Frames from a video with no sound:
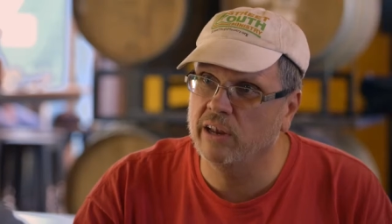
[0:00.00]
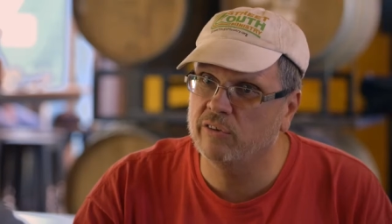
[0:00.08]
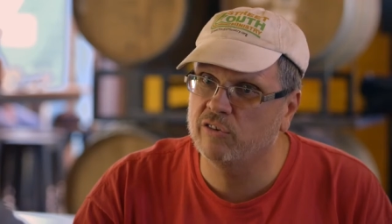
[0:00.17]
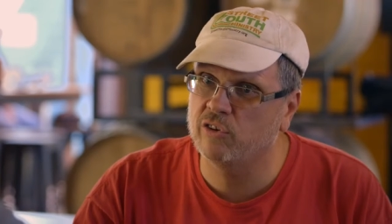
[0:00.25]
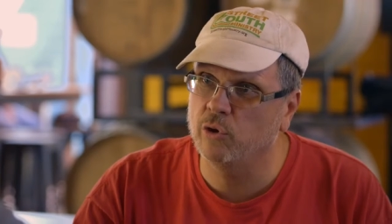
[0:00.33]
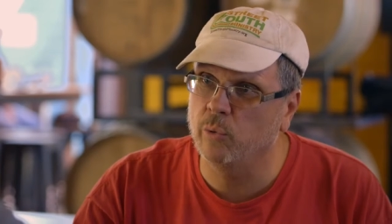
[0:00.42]

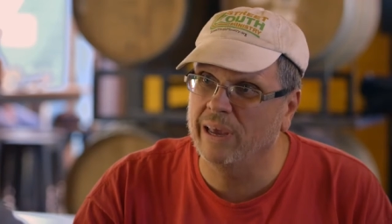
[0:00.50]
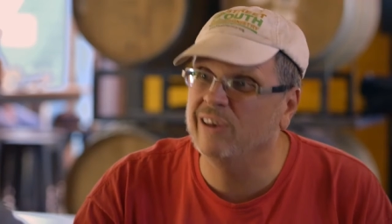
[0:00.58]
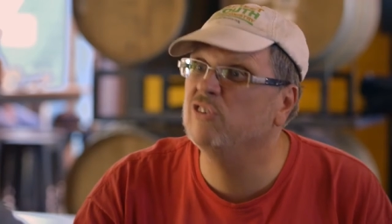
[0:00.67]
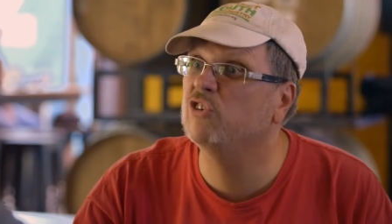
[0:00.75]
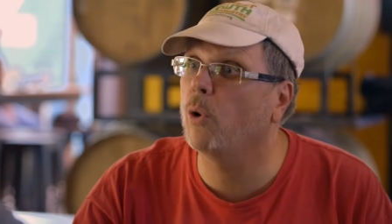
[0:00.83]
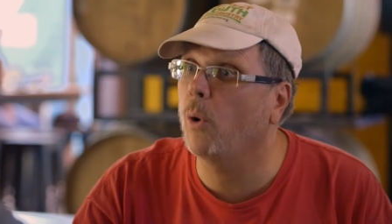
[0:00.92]
It's to
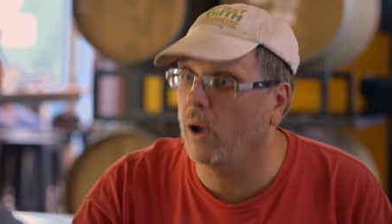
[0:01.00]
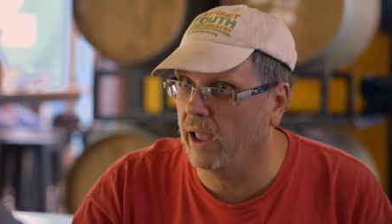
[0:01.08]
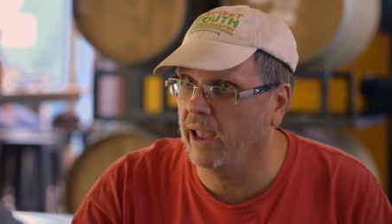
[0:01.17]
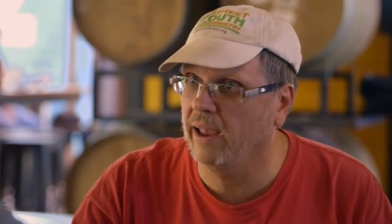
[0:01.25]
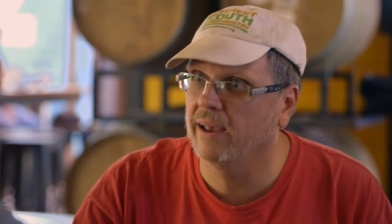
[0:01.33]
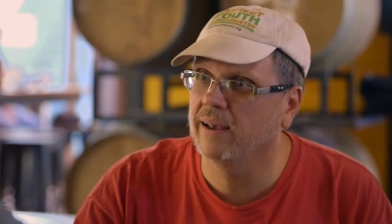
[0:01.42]

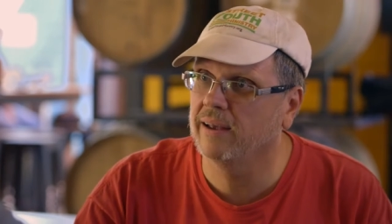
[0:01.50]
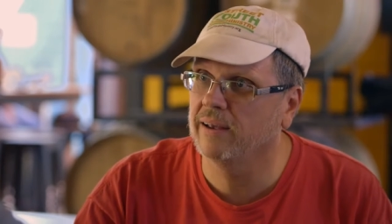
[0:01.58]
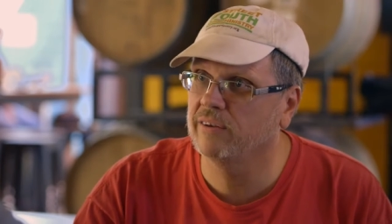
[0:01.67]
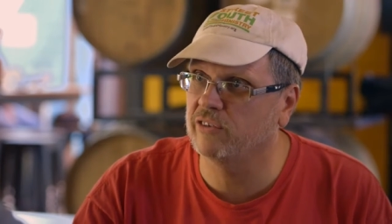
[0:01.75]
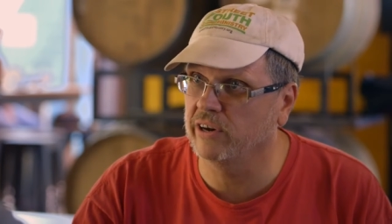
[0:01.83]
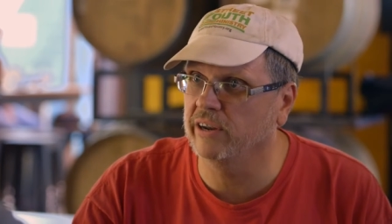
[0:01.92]
enjoy
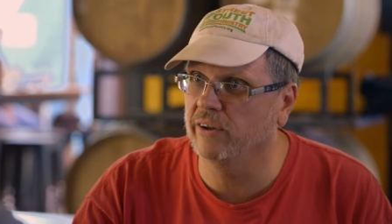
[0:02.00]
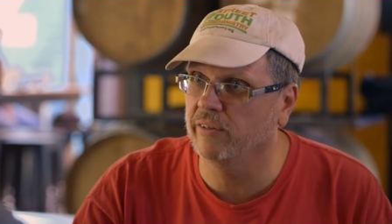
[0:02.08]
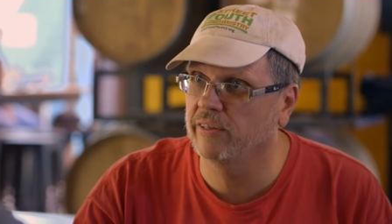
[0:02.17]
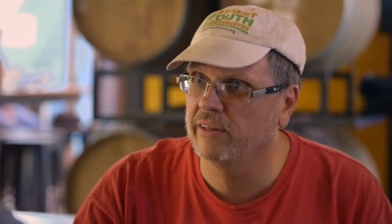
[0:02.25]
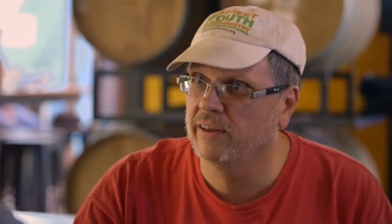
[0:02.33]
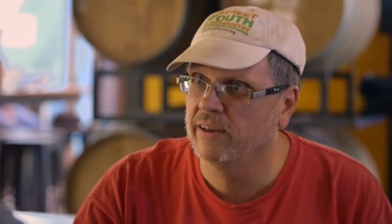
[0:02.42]
street youth
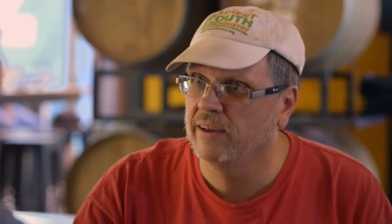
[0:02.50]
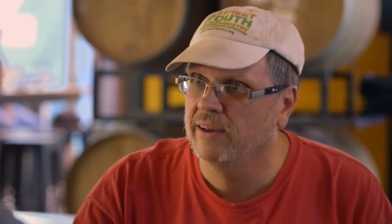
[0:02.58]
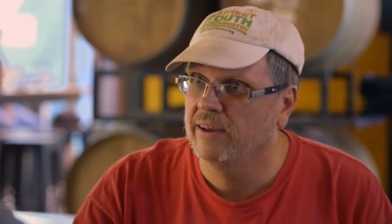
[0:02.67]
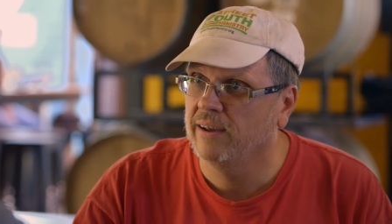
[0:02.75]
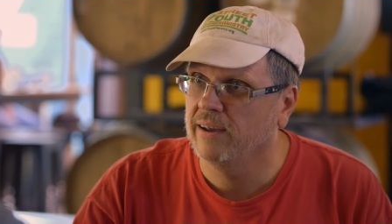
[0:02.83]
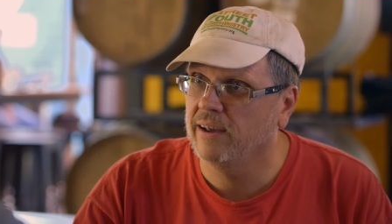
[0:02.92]

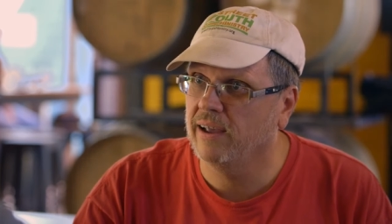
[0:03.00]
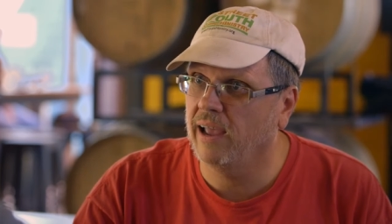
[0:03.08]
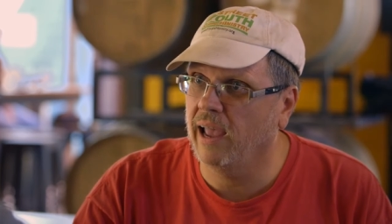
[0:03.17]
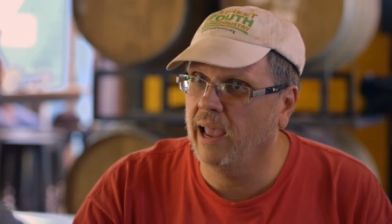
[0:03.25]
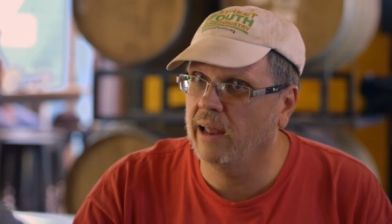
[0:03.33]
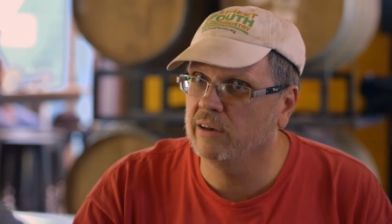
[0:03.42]

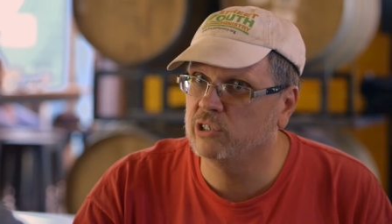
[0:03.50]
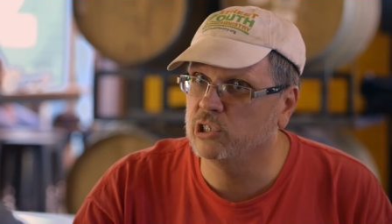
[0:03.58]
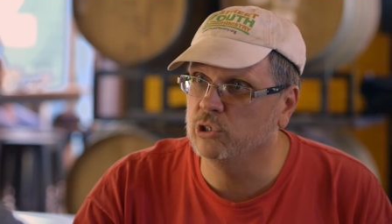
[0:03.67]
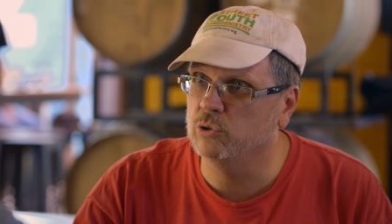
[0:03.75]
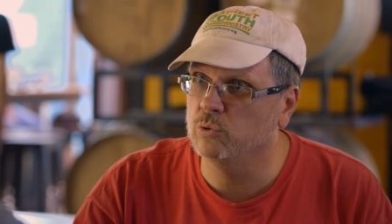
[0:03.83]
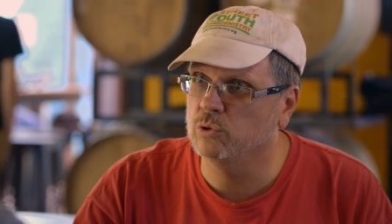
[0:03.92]
and
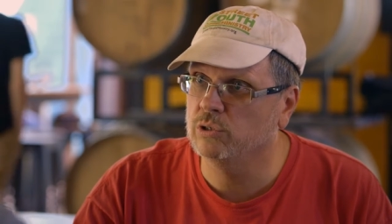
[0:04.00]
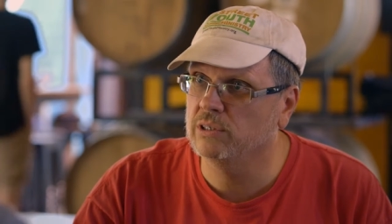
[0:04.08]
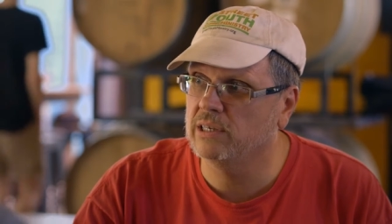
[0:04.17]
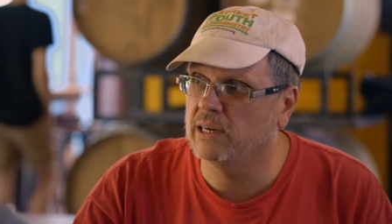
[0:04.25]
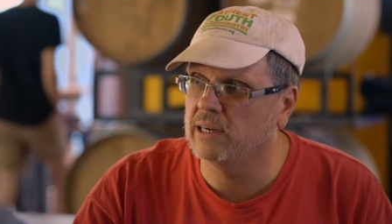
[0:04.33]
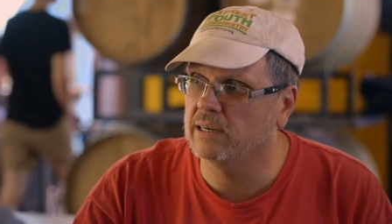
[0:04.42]
to
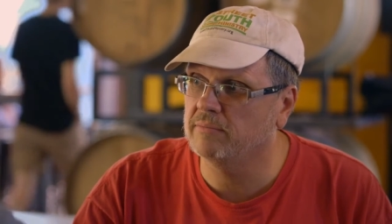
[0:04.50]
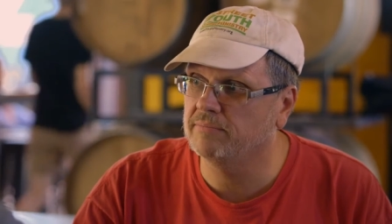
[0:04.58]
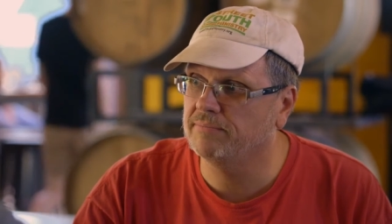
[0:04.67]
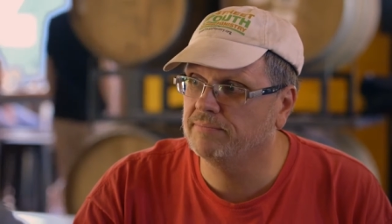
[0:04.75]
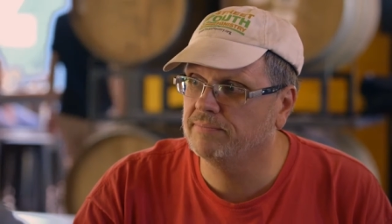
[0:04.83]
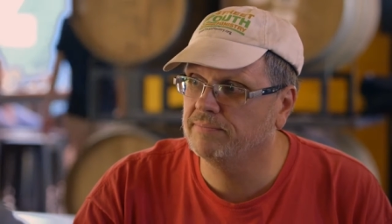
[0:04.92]

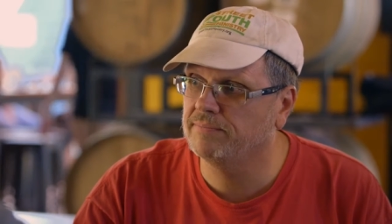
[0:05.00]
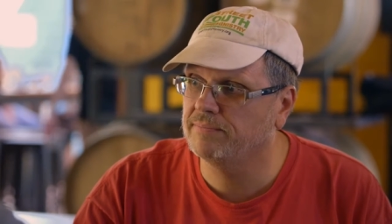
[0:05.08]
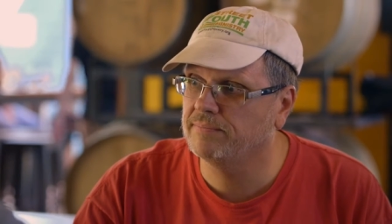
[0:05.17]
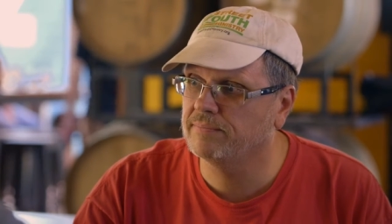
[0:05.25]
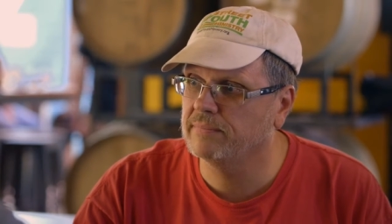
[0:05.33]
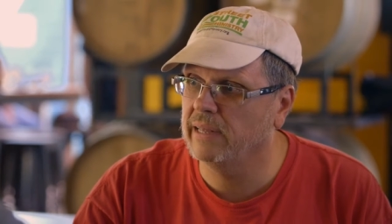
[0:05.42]

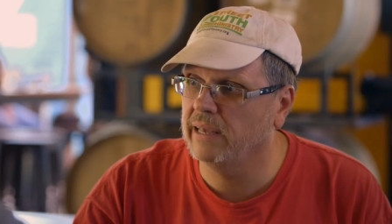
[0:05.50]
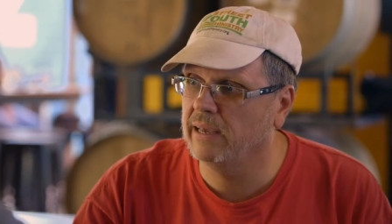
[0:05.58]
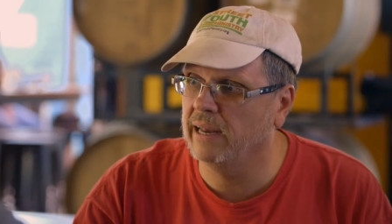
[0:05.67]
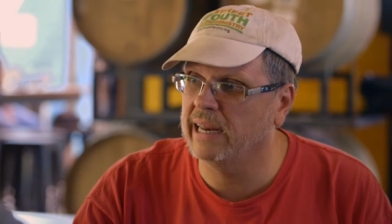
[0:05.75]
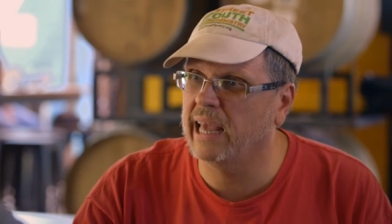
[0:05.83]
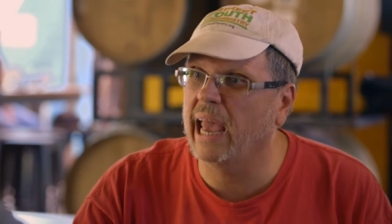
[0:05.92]

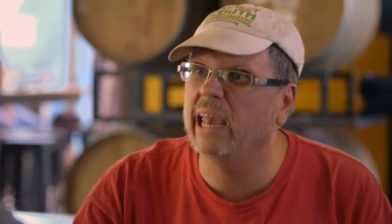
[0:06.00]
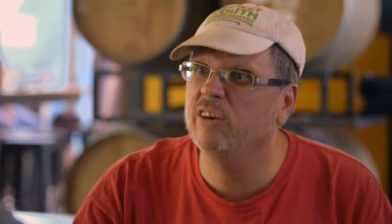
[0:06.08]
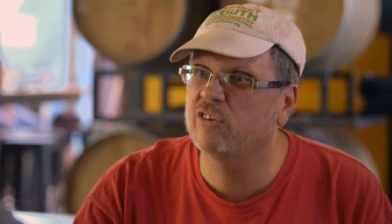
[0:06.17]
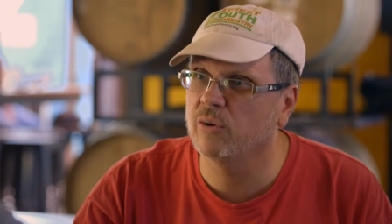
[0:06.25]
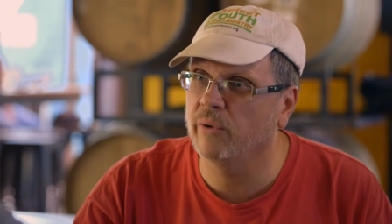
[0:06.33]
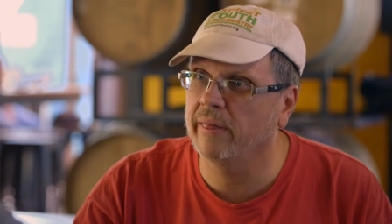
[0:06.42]
um,
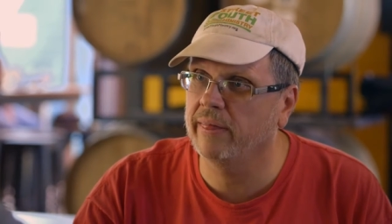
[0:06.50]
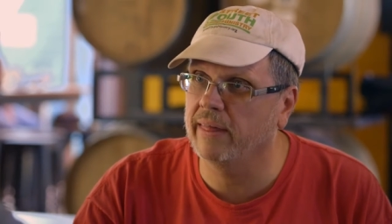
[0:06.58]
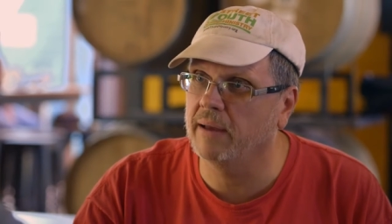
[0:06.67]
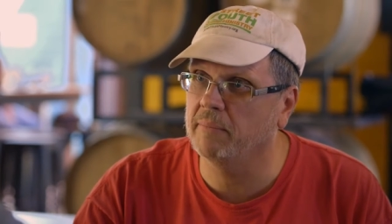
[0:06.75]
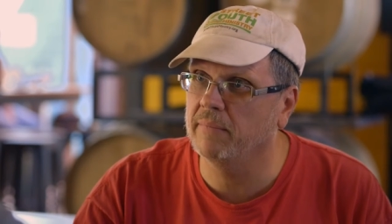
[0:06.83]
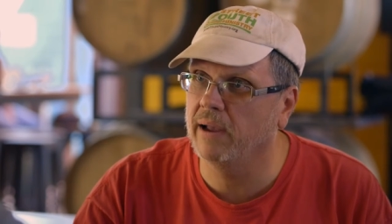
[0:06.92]
engage with
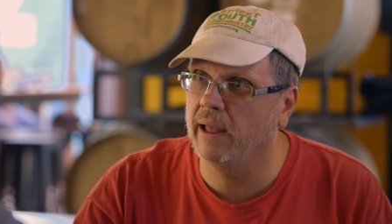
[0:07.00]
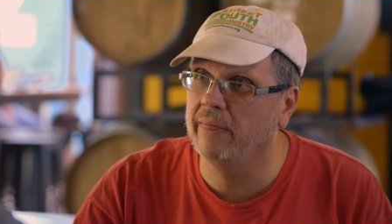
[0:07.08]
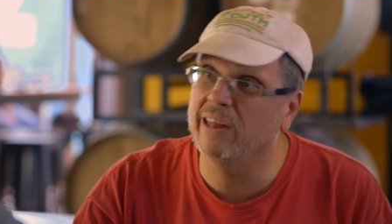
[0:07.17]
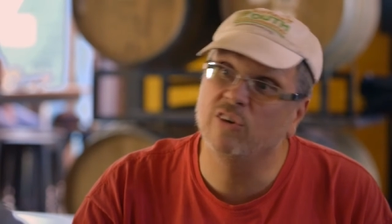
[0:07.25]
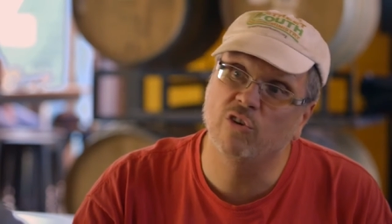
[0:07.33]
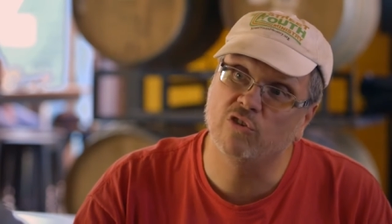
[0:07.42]
them
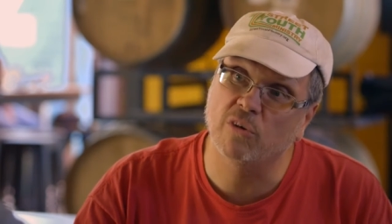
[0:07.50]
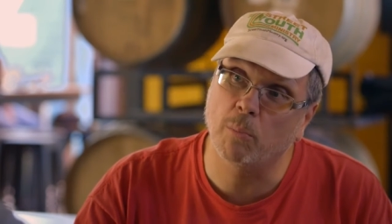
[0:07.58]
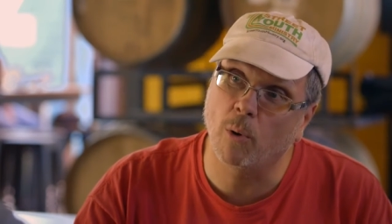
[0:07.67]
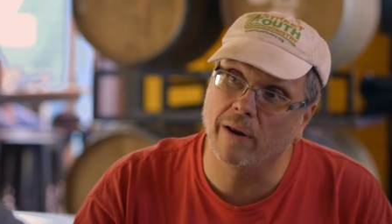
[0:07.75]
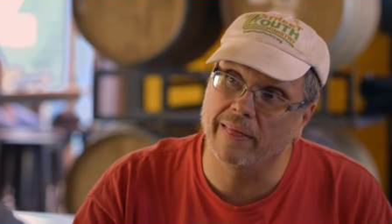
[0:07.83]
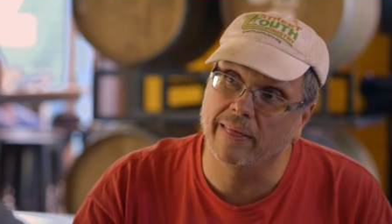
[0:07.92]
and then to support